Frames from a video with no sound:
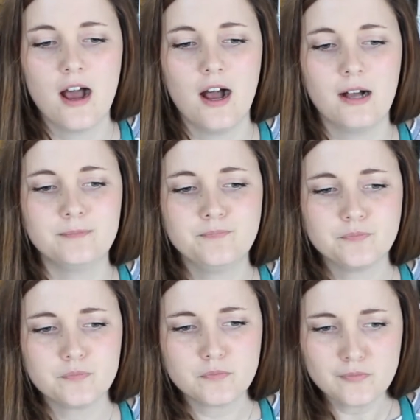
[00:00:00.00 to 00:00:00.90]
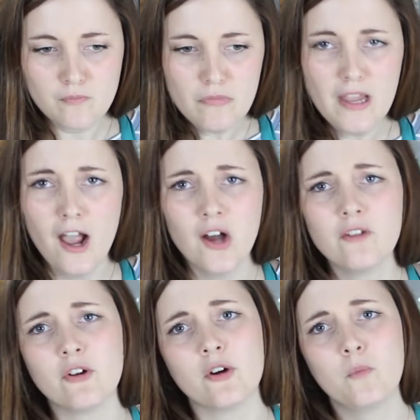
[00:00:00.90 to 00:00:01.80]

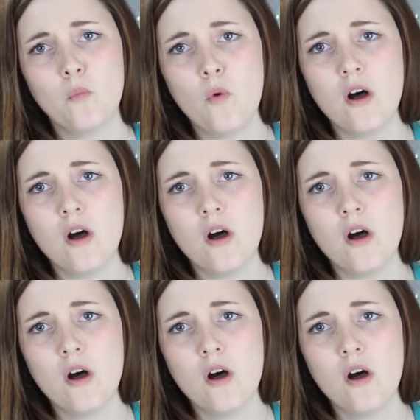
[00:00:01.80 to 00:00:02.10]
However,